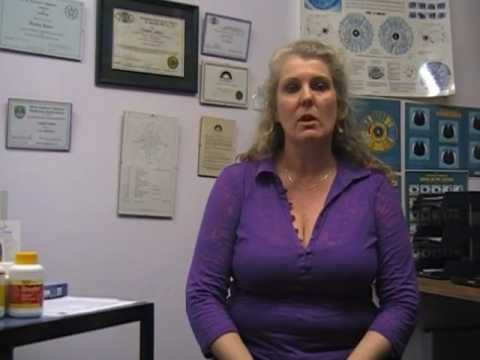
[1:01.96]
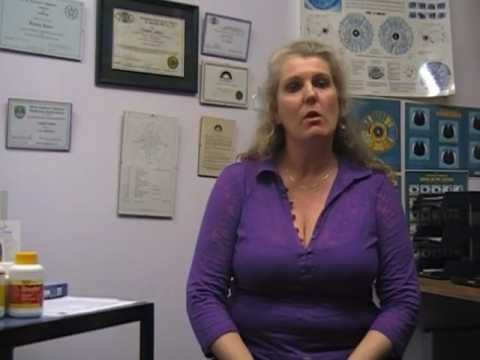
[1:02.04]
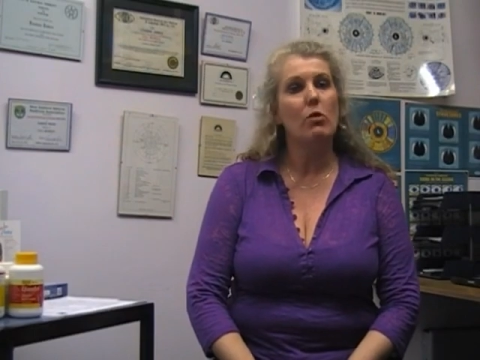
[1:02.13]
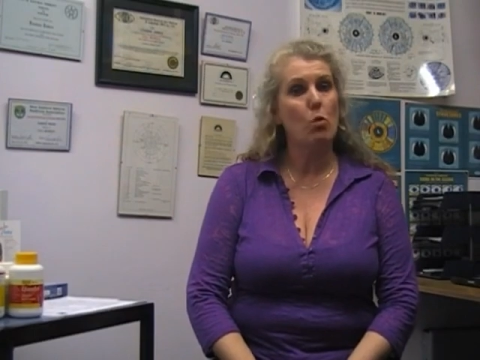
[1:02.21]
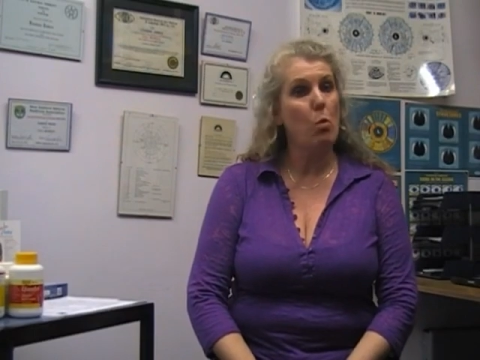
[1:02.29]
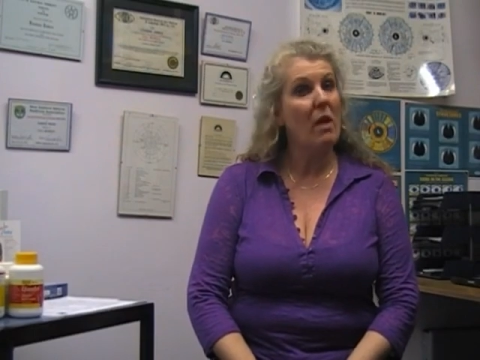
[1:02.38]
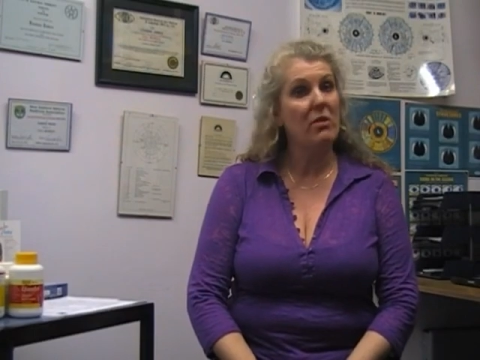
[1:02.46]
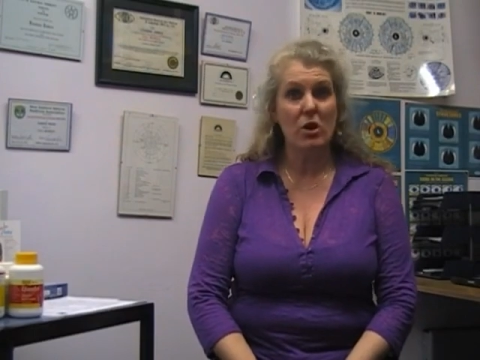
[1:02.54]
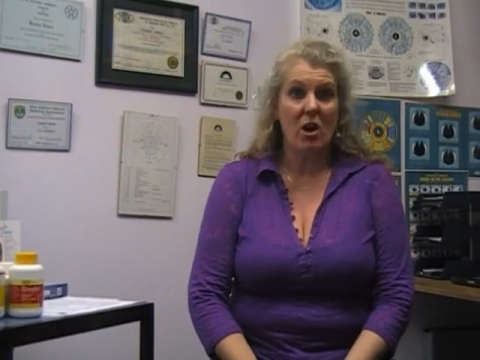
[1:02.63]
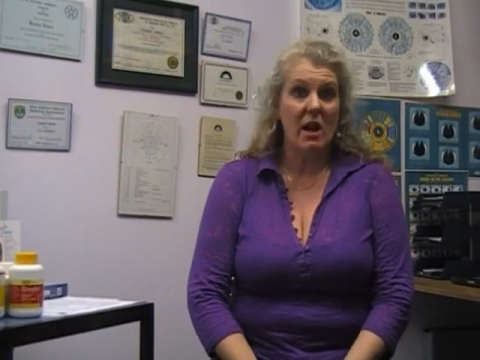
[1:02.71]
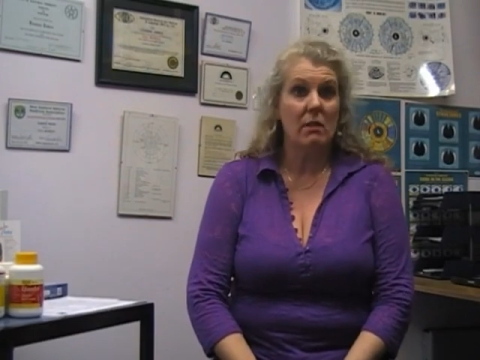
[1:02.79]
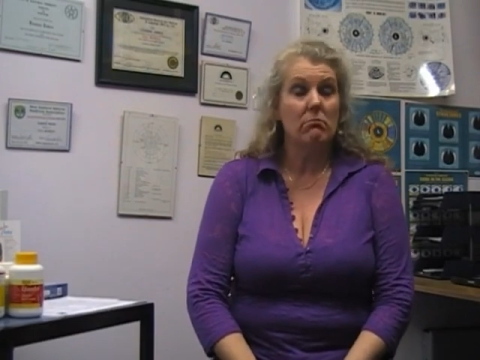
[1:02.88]
The one that
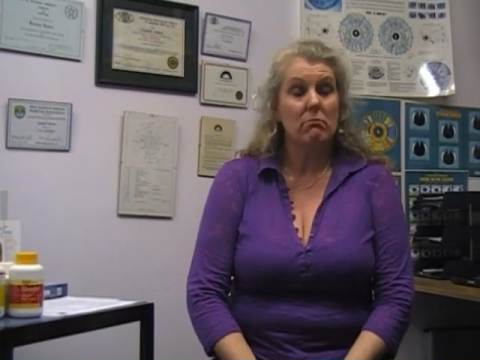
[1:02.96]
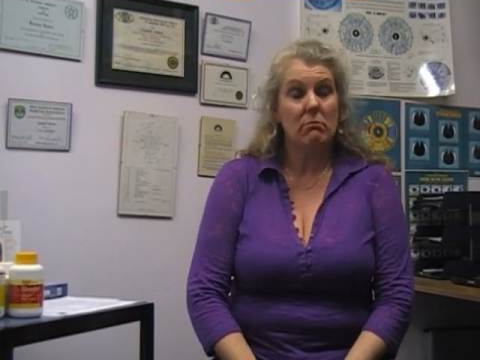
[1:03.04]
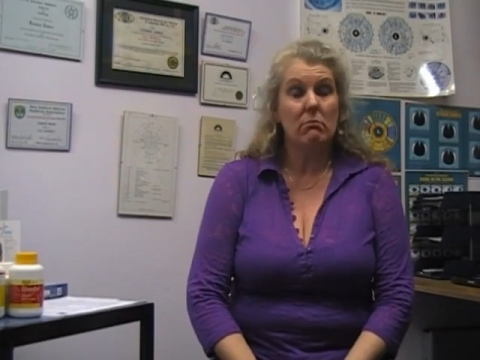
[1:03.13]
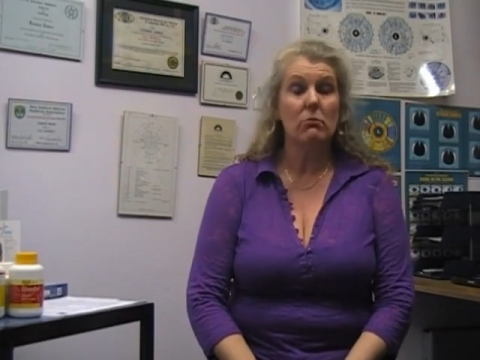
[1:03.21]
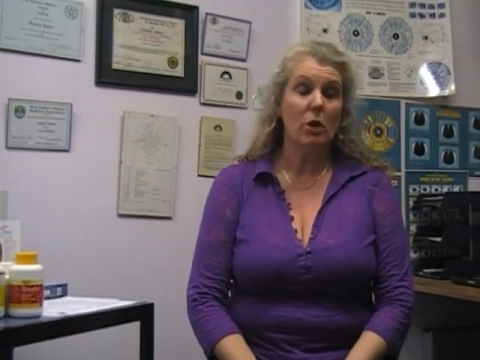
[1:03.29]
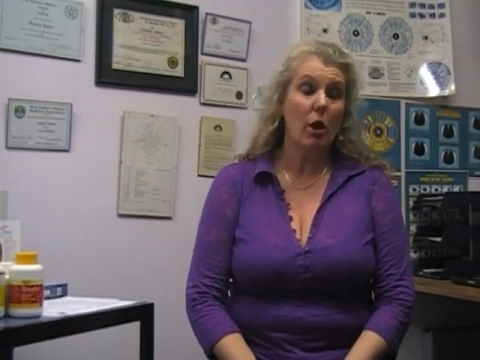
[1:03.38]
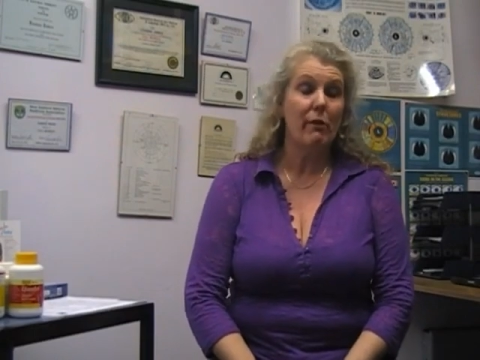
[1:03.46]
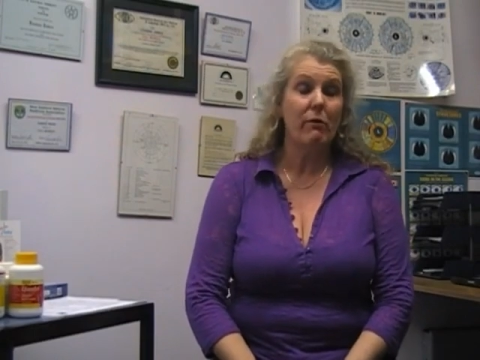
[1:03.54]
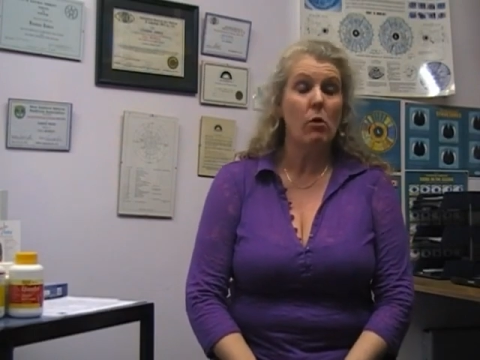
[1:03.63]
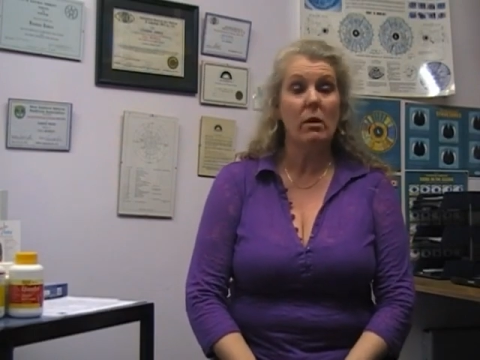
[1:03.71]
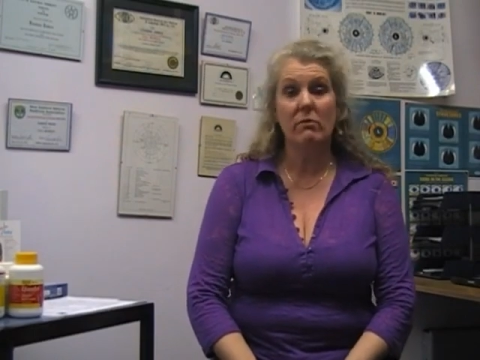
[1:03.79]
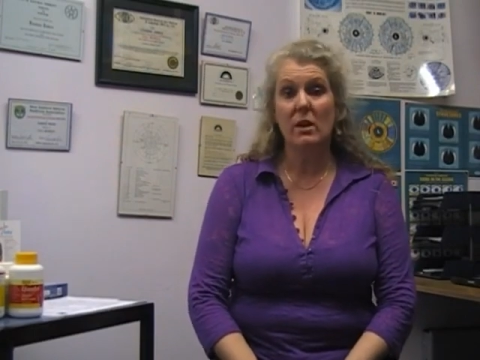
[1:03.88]
I go
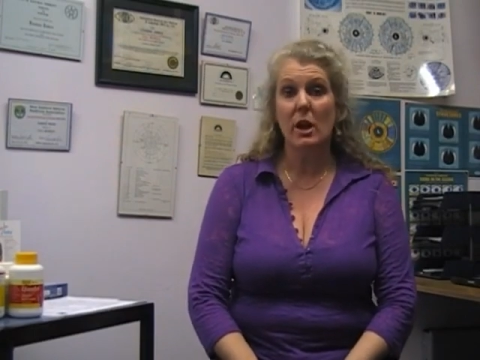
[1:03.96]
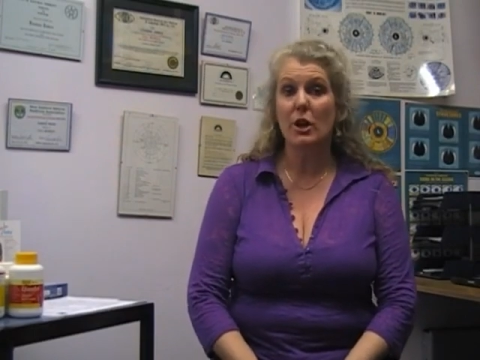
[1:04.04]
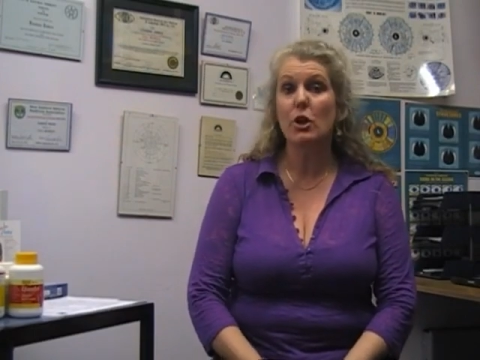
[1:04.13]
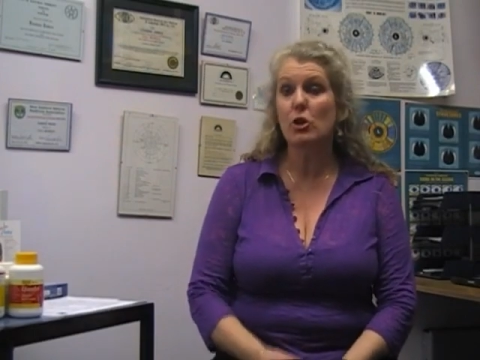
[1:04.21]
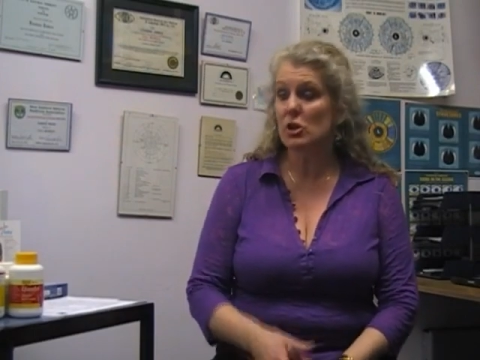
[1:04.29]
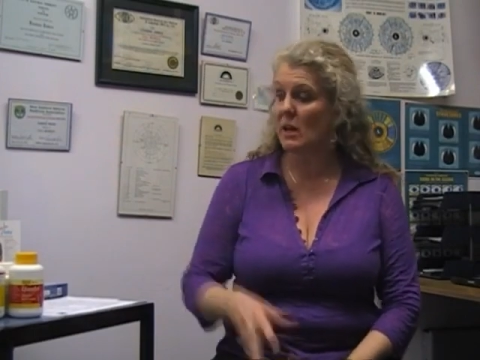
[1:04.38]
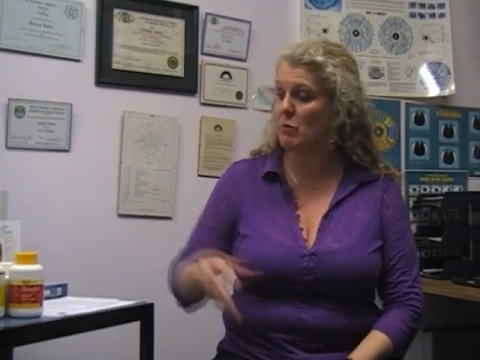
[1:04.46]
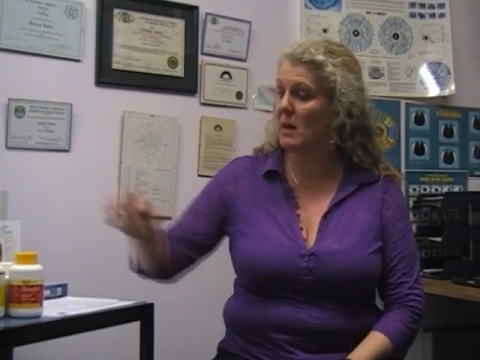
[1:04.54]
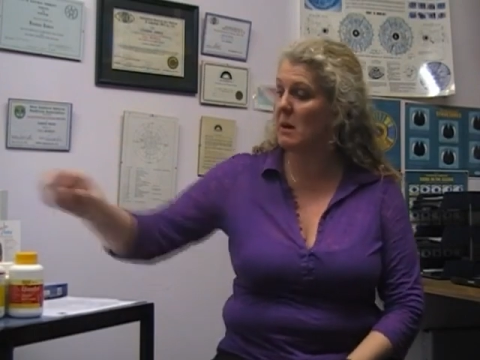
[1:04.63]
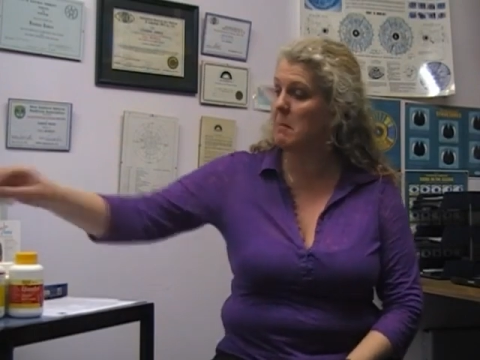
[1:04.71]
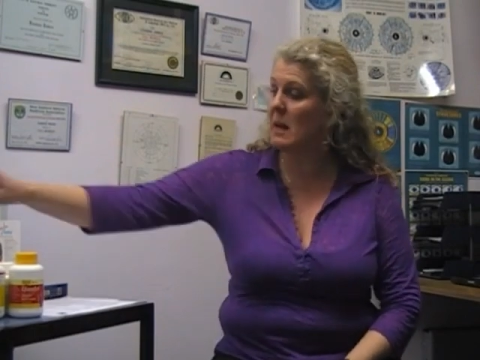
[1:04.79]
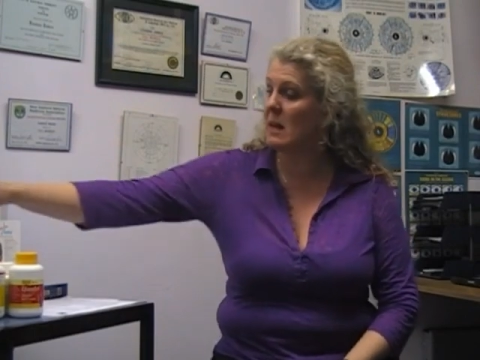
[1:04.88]
for, that I usually
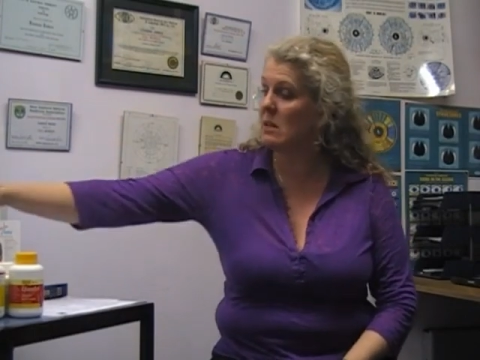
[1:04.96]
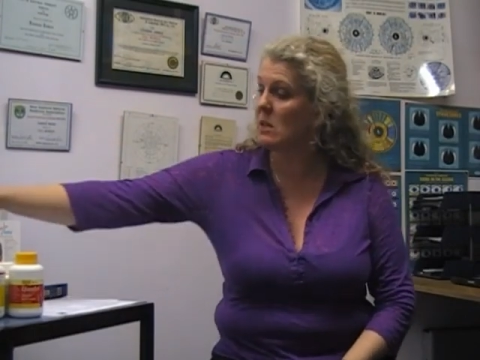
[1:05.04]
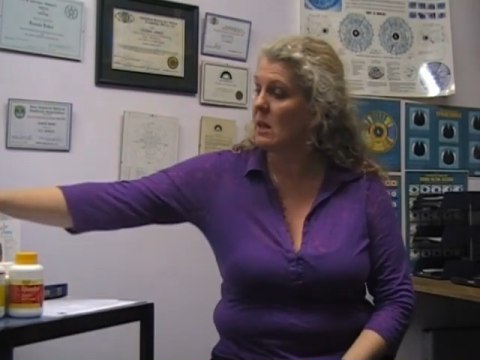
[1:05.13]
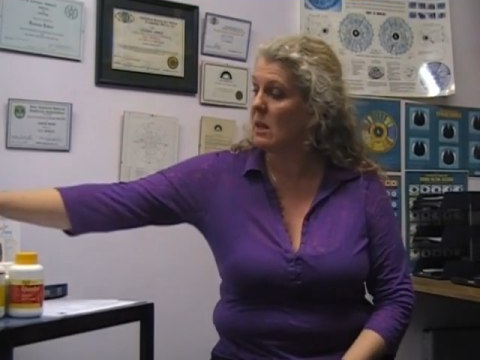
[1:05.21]
recommend,